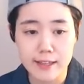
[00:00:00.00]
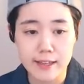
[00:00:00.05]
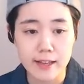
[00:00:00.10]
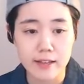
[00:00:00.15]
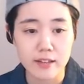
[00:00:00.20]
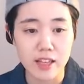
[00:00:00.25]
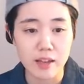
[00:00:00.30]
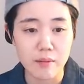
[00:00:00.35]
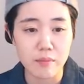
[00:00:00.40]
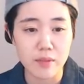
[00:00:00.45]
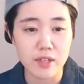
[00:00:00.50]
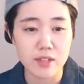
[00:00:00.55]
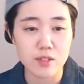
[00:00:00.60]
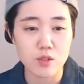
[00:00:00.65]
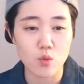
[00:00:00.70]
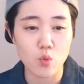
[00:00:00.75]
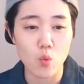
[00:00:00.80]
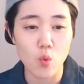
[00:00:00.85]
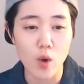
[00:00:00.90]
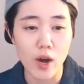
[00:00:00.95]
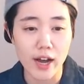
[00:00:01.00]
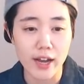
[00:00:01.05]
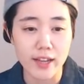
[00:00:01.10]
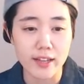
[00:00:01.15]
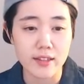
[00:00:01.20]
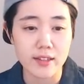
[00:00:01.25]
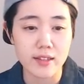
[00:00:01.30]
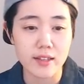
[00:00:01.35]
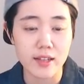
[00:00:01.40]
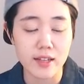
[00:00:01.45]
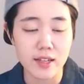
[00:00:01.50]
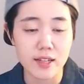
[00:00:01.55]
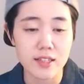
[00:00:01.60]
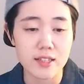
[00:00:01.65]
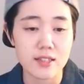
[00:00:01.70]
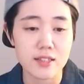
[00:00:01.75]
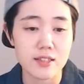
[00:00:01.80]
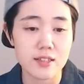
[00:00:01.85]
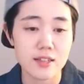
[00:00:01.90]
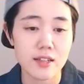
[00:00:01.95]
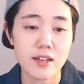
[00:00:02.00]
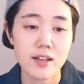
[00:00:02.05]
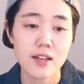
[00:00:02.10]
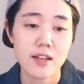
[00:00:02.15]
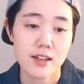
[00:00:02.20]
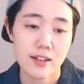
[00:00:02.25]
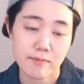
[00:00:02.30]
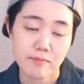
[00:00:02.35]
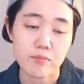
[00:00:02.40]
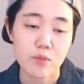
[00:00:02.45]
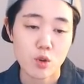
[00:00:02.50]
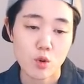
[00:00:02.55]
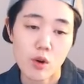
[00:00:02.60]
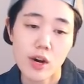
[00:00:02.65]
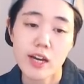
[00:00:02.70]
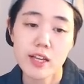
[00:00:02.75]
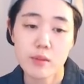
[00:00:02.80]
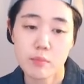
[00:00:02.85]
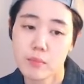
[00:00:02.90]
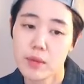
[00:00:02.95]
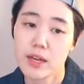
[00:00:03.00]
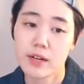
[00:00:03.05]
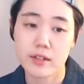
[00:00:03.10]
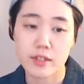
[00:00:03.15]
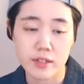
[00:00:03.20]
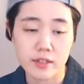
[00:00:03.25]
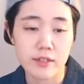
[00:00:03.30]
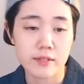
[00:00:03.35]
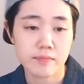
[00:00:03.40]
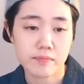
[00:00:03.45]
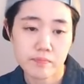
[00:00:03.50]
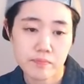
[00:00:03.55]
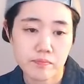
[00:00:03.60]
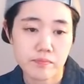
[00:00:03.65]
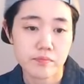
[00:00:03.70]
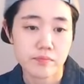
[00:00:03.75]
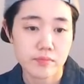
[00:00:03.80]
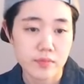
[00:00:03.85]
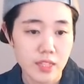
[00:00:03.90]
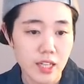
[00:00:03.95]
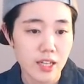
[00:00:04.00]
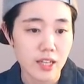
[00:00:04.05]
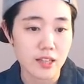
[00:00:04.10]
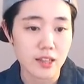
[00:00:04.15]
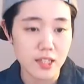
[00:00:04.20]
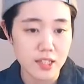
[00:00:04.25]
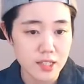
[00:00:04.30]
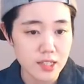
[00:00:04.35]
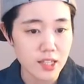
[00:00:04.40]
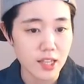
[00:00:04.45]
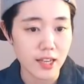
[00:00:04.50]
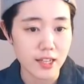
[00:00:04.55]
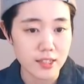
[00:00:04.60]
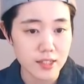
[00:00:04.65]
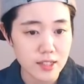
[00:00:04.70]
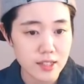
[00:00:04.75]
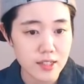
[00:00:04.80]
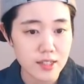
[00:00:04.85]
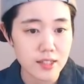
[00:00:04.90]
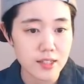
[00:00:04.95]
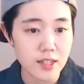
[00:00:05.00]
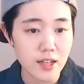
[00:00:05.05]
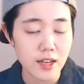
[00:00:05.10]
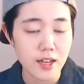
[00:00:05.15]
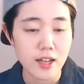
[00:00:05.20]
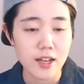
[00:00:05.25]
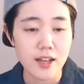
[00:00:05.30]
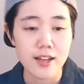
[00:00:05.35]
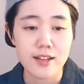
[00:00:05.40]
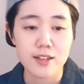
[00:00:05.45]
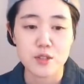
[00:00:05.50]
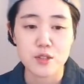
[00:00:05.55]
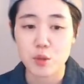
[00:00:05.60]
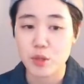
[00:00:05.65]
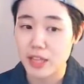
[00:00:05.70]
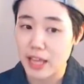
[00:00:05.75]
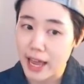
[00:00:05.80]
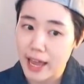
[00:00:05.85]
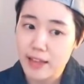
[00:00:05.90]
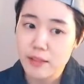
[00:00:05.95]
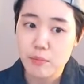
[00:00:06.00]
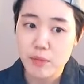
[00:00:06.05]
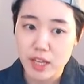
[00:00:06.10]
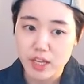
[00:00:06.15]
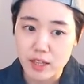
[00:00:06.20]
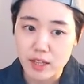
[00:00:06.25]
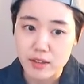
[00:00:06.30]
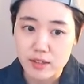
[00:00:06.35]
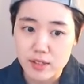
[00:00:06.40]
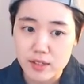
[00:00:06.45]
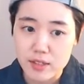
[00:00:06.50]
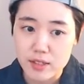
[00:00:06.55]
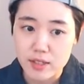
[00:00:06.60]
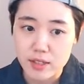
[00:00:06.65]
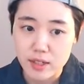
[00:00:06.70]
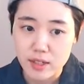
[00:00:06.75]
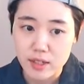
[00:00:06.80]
That means white is quite better in this case. So that means